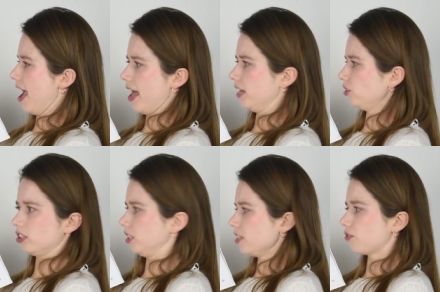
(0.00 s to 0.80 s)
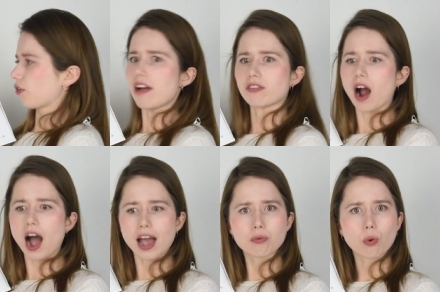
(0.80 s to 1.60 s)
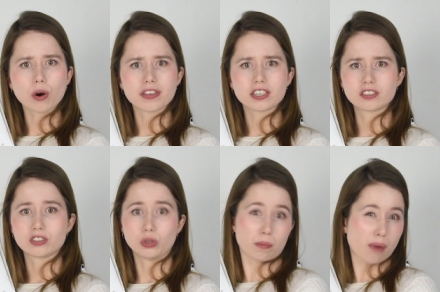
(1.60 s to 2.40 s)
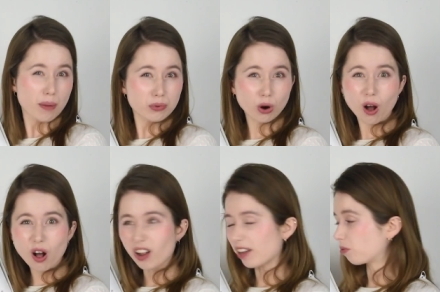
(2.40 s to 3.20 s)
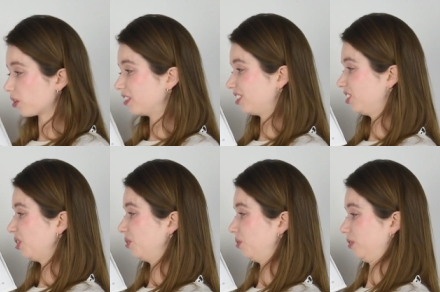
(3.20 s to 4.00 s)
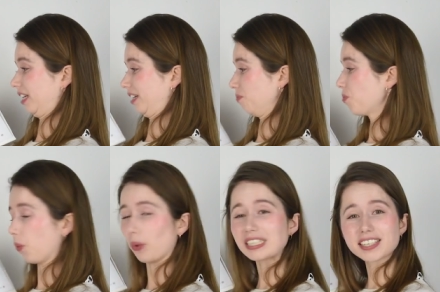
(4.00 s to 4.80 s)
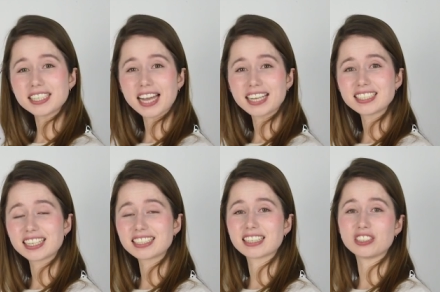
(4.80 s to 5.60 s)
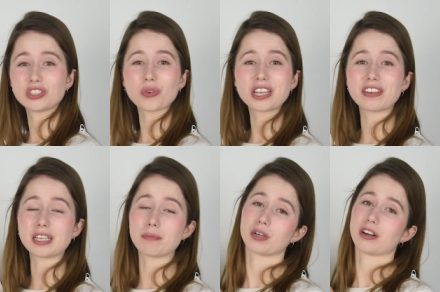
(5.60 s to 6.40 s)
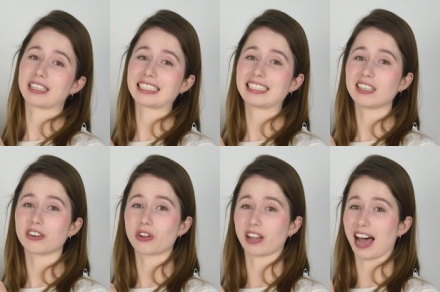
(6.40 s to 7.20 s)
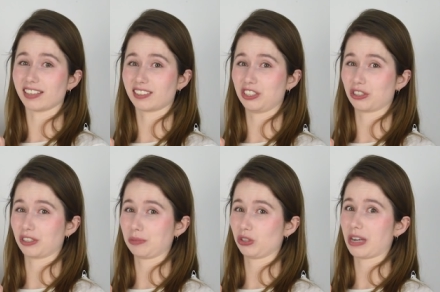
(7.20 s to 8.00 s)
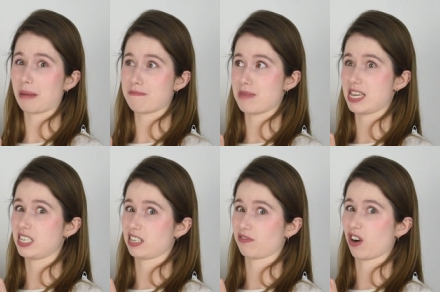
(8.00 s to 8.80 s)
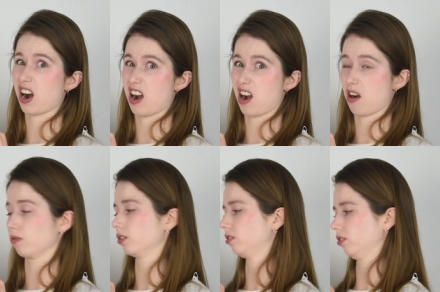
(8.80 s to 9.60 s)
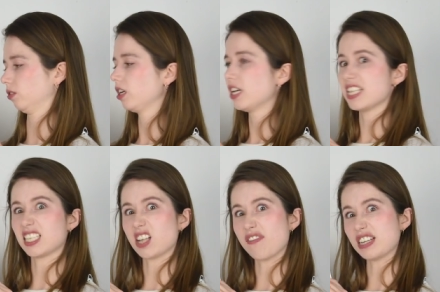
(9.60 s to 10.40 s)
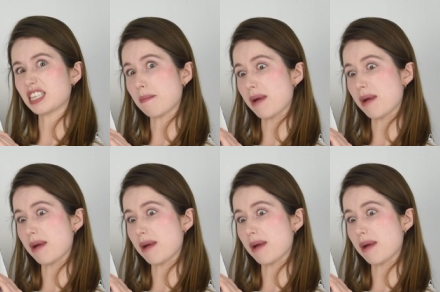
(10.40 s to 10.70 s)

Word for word: and it just stays forever. I wore this to a pub crawl, I've worn this to like whiskey tastings, and you don't leave a lip print on a single glass, and your lips look amazing for hours. So this stuff is